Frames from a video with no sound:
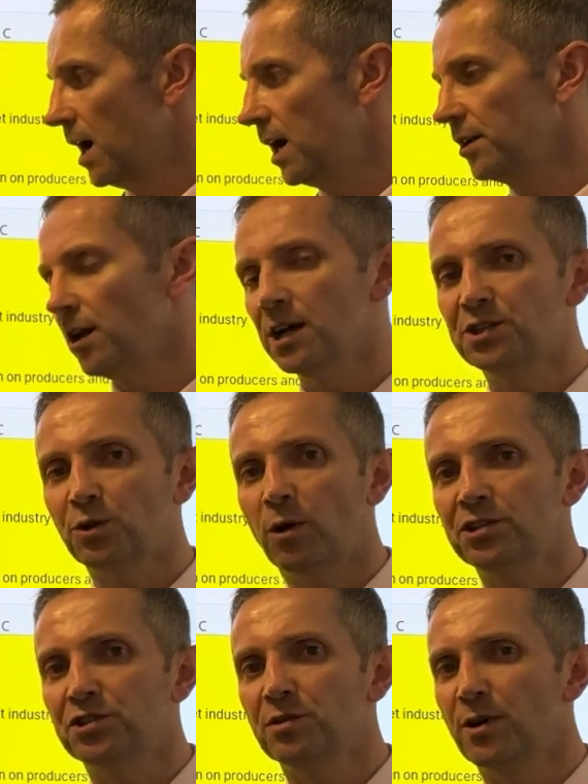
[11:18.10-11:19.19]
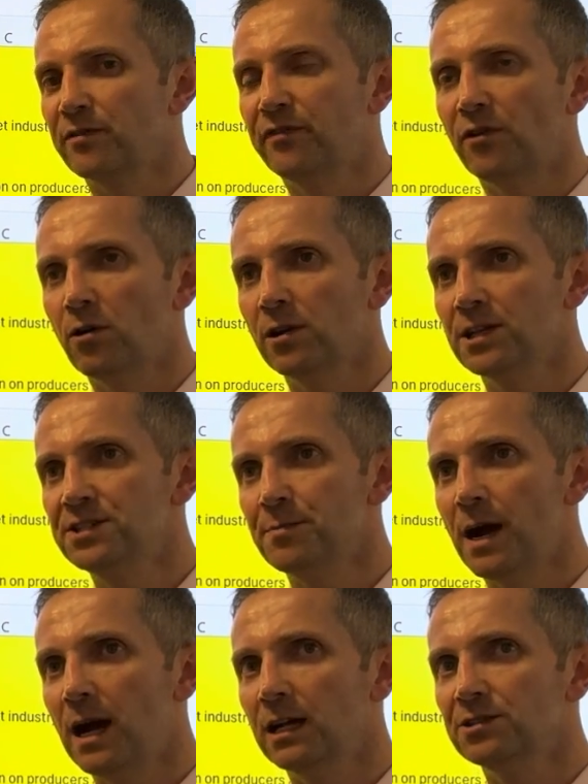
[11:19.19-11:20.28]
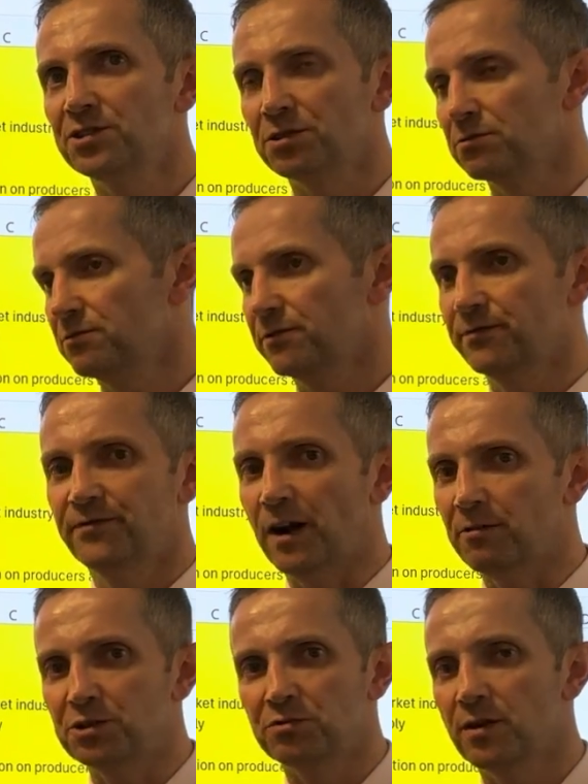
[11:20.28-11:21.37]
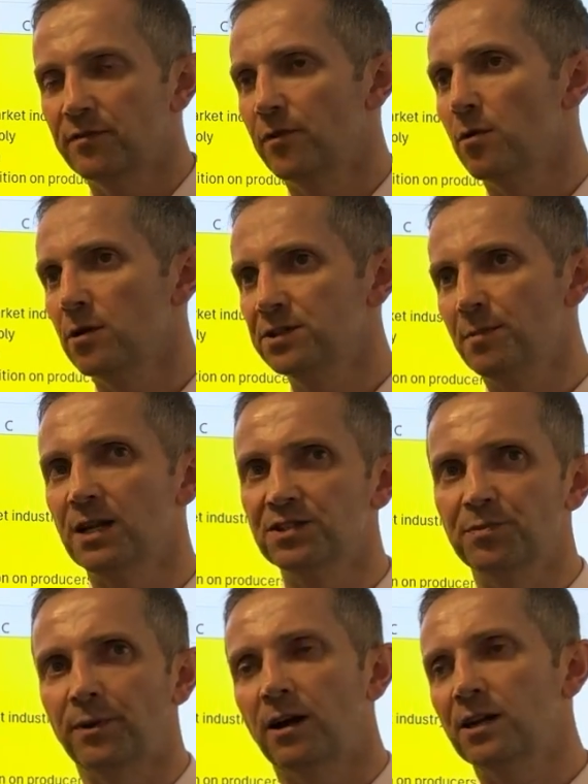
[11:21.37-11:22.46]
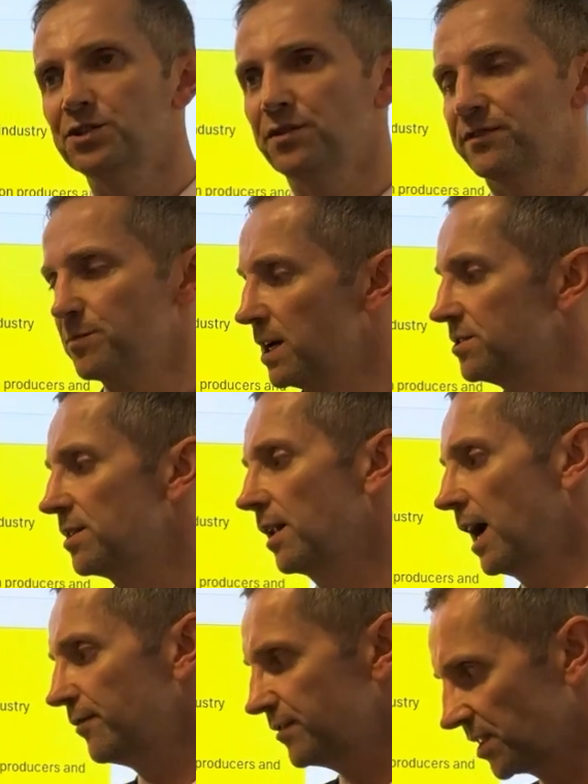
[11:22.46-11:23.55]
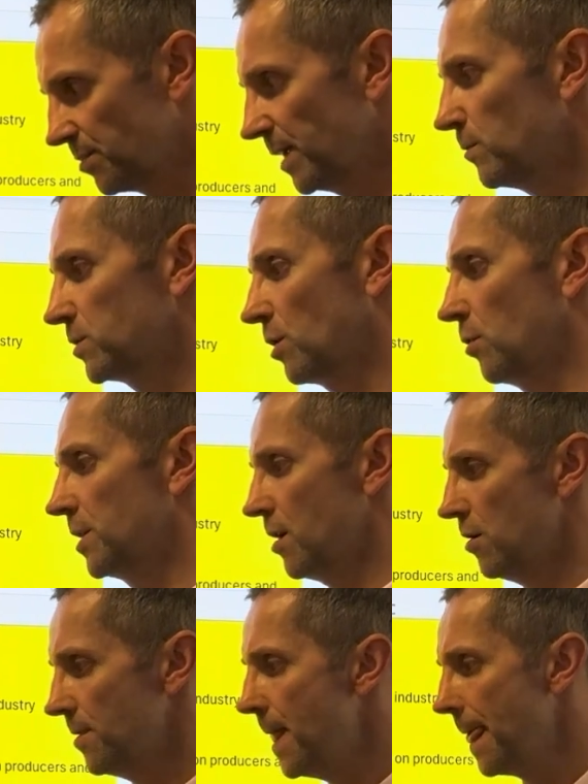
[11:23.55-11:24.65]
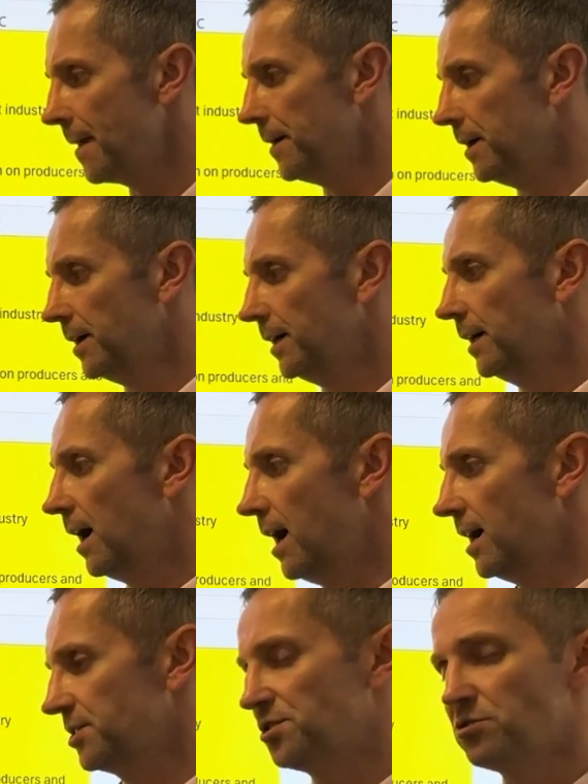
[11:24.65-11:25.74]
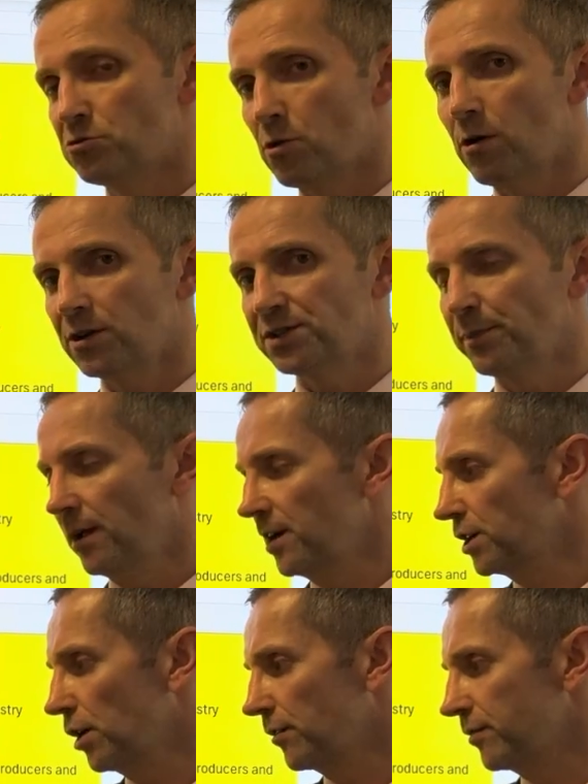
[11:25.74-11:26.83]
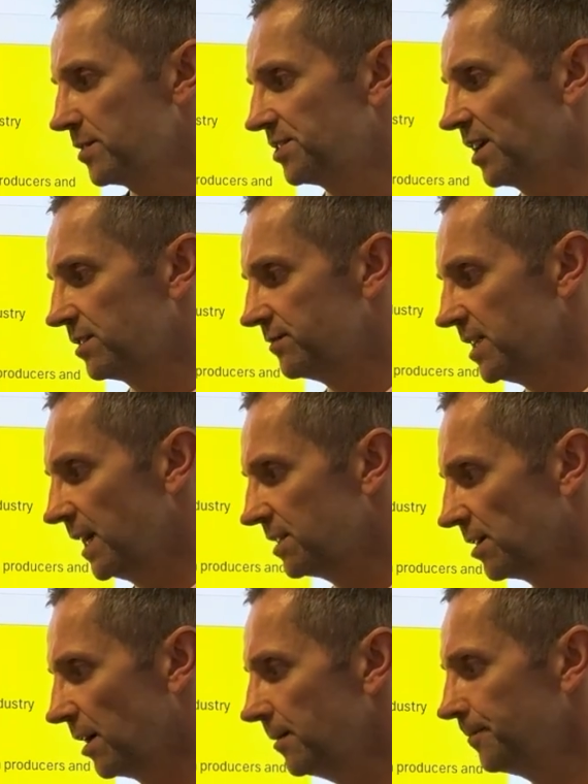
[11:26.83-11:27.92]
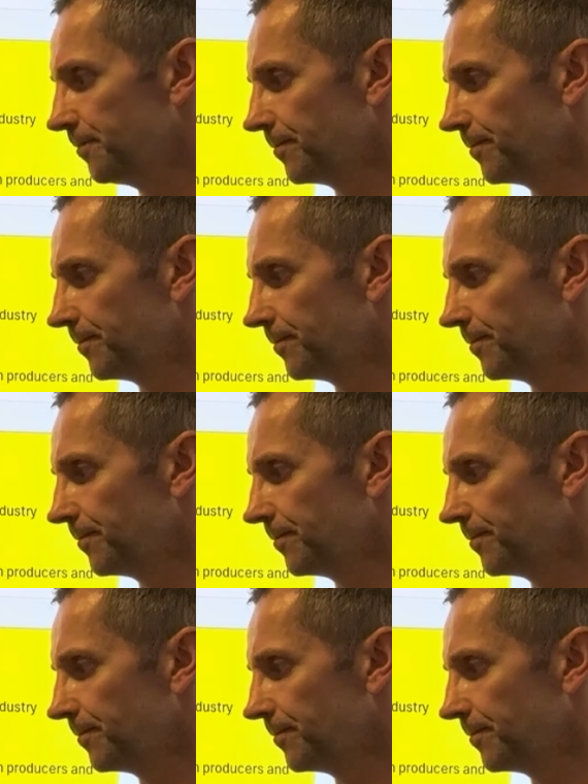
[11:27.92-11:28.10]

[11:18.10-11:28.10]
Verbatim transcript: Analyze question about fall in demand. So very straightforward, demand supply, shift demand to the left, explain what's going on. Asked to draw a supply curve from a set of data,